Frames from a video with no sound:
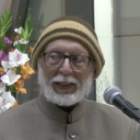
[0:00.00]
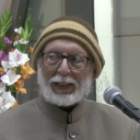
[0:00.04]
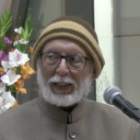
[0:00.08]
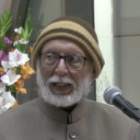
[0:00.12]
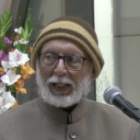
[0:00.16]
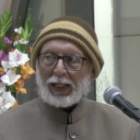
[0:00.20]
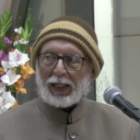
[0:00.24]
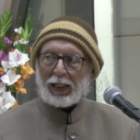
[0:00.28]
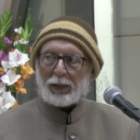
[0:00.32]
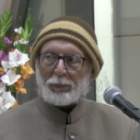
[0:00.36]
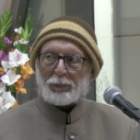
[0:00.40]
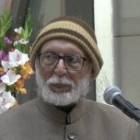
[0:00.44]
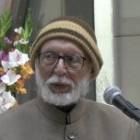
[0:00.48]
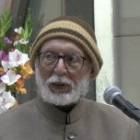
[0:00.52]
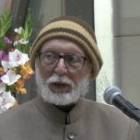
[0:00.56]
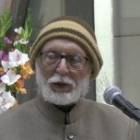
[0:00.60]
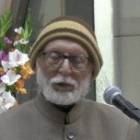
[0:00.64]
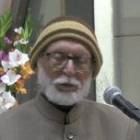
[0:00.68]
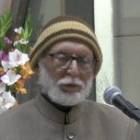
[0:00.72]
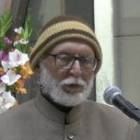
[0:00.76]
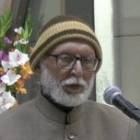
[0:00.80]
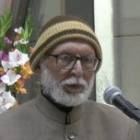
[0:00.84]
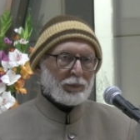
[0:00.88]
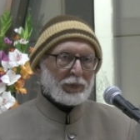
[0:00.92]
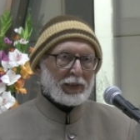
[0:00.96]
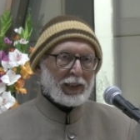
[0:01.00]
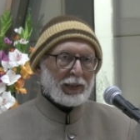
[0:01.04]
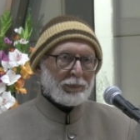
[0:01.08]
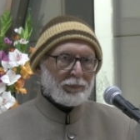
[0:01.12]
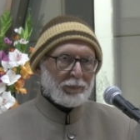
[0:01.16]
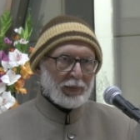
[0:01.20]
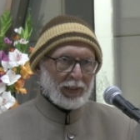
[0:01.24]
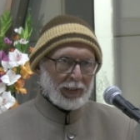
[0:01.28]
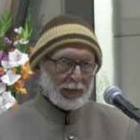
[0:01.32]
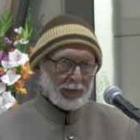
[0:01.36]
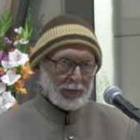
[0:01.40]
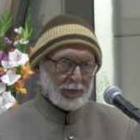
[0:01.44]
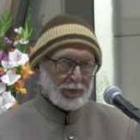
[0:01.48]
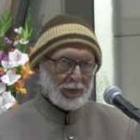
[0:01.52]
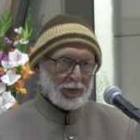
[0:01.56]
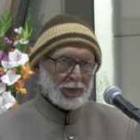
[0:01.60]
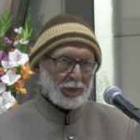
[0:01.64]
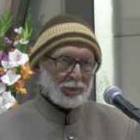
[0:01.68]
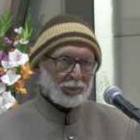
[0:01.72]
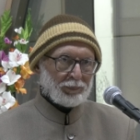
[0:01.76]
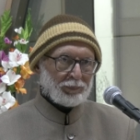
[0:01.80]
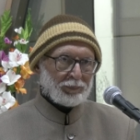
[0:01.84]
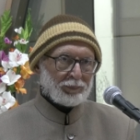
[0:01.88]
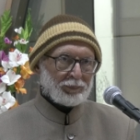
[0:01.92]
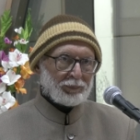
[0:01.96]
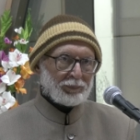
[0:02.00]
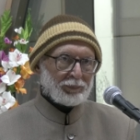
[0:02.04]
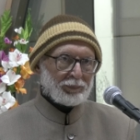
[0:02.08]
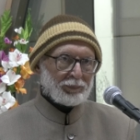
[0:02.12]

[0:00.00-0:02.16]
any help from their parents.